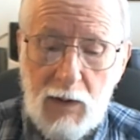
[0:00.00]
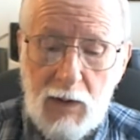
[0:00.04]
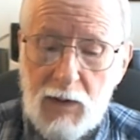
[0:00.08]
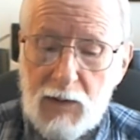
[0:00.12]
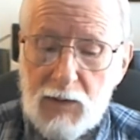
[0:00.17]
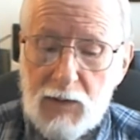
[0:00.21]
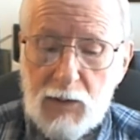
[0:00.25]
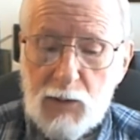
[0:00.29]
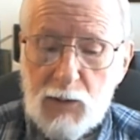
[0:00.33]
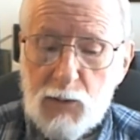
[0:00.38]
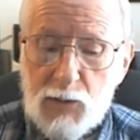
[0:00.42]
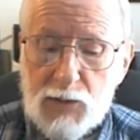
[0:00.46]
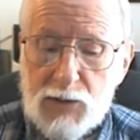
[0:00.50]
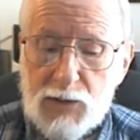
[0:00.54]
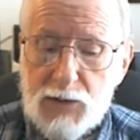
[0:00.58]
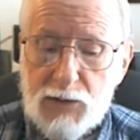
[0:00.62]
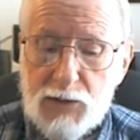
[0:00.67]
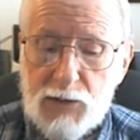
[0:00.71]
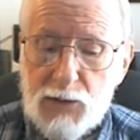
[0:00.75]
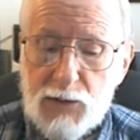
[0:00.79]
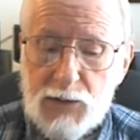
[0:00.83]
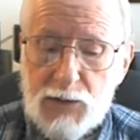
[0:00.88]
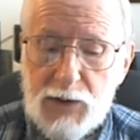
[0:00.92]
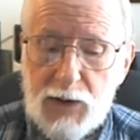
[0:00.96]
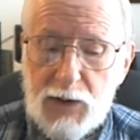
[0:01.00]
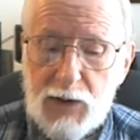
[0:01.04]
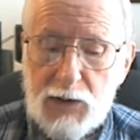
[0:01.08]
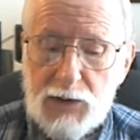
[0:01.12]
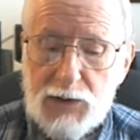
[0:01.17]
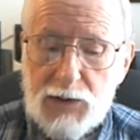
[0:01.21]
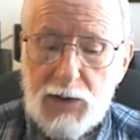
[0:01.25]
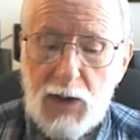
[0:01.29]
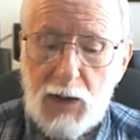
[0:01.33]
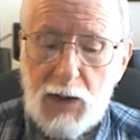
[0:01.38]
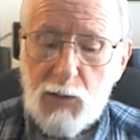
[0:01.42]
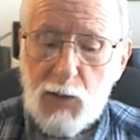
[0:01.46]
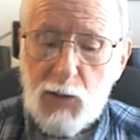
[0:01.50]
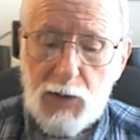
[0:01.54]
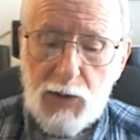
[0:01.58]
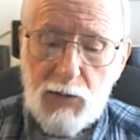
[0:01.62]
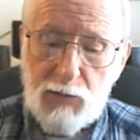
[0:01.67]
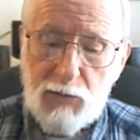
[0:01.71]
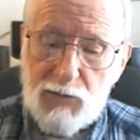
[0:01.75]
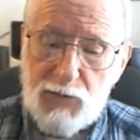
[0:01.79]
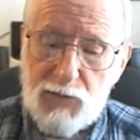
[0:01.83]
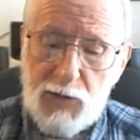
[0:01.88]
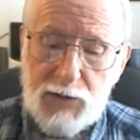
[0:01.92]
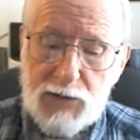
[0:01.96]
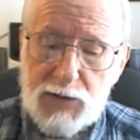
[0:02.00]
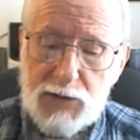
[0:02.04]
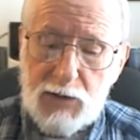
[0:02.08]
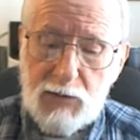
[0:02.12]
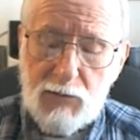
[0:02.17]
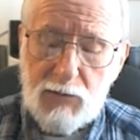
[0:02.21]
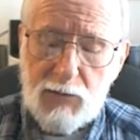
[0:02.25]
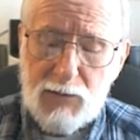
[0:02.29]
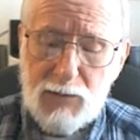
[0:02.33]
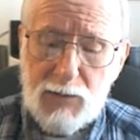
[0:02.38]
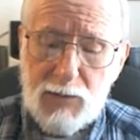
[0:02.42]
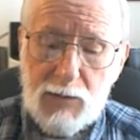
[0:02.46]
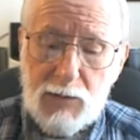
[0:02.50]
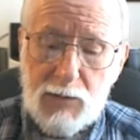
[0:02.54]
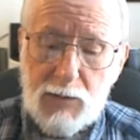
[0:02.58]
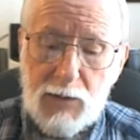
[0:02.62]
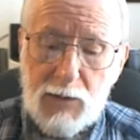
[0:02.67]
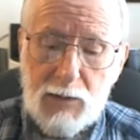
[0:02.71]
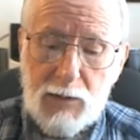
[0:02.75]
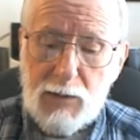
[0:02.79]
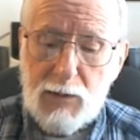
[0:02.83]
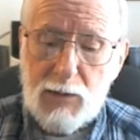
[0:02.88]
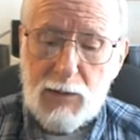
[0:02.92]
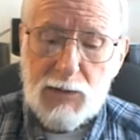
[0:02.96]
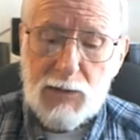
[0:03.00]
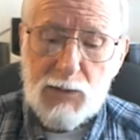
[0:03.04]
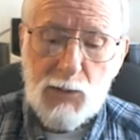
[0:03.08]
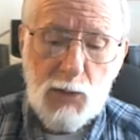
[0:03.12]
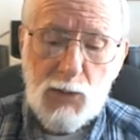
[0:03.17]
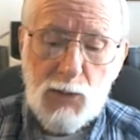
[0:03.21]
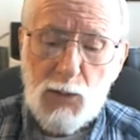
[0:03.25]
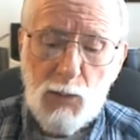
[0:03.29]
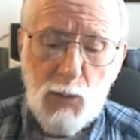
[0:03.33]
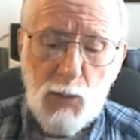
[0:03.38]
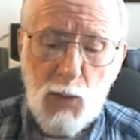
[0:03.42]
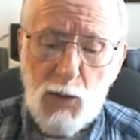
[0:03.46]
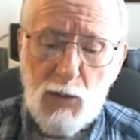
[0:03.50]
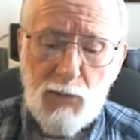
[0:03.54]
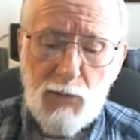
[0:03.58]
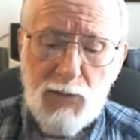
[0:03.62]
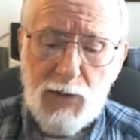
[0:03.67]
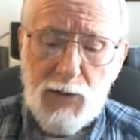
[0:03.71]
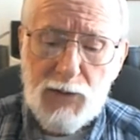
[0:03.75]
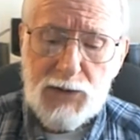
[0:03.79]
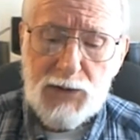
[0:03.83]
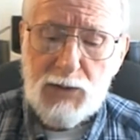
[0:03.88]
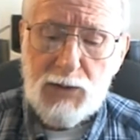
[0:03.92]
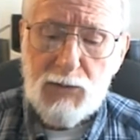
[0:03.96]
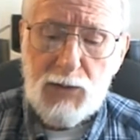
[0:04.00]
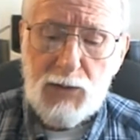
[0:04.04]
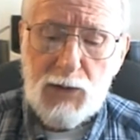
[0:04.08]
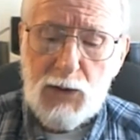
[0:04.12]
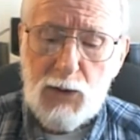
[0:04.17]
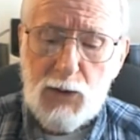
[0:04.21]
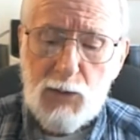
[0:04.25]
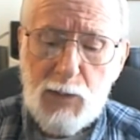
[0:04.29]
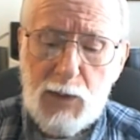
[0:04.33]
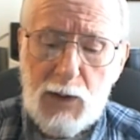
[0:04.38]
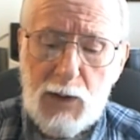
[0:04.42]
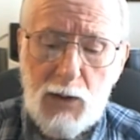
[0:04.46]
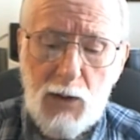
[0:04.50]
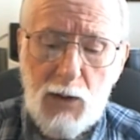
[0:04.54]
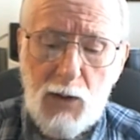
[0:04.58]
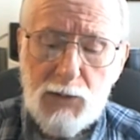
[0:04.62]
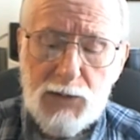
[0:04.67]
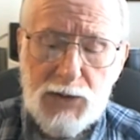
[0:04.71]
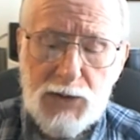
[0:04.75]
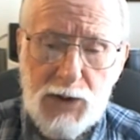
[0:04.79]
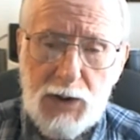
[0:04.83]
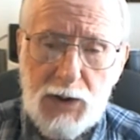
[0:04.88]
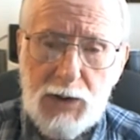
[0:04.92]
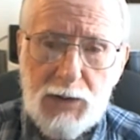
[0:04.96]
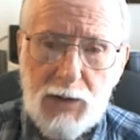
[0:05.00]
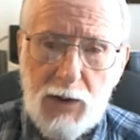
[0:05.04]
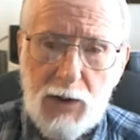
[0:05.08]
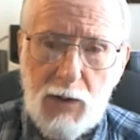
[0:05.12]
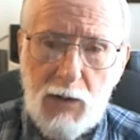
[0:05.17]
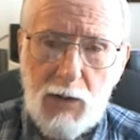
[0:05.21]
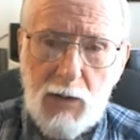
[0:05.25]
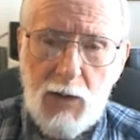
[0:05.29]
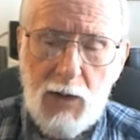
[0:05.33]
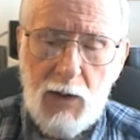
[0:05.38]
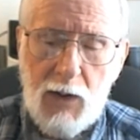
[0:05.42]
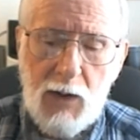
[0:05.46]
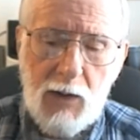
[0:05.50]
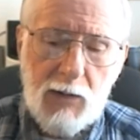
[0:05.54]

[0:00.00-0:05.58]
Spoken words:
other words, they're saying it's not really offensive, that it's no more offensive than you'd be called Gentile.